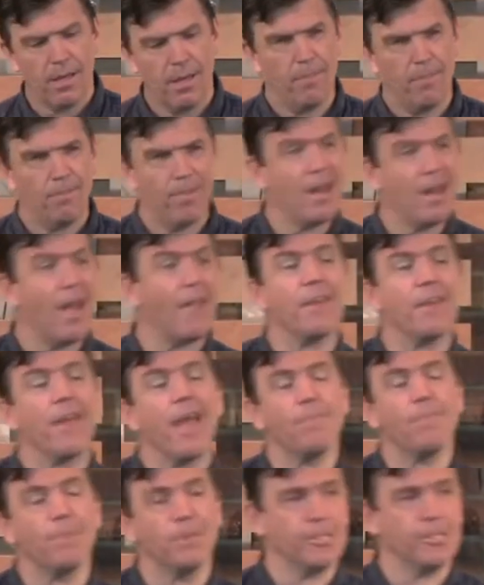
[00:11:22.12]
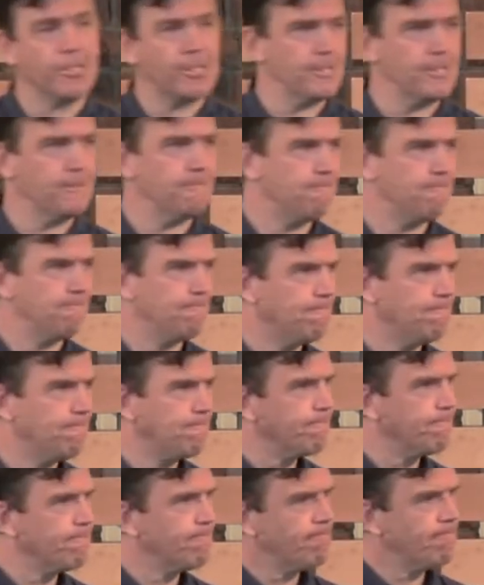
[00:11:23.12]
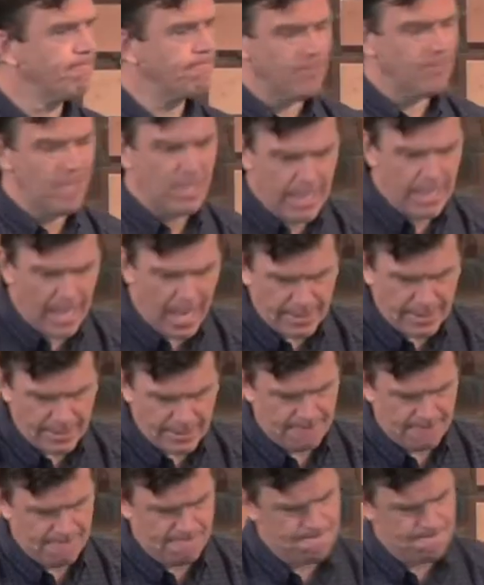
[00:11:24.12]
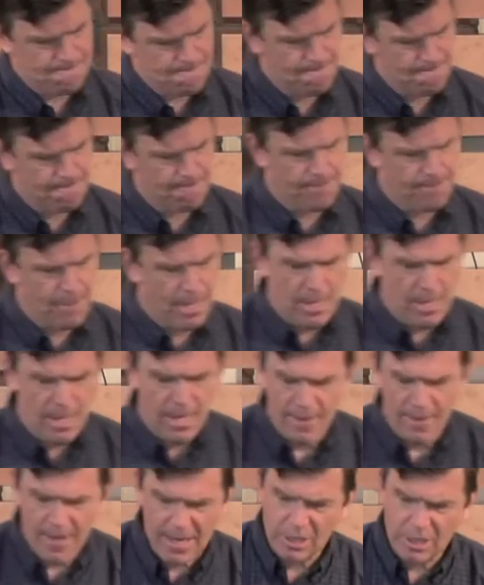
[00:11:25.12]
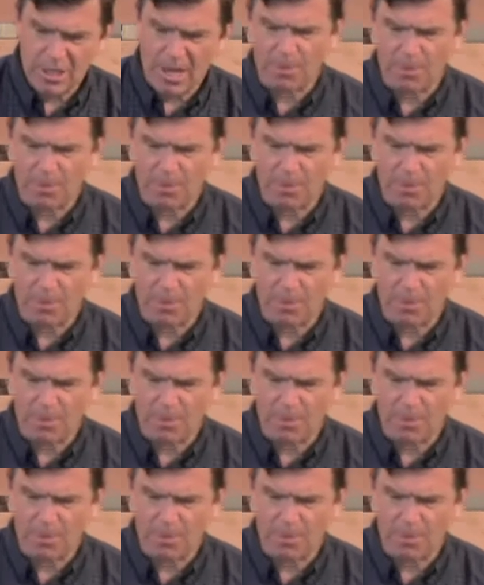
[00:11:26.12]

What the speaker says: but nothing happens yet. Then in chapter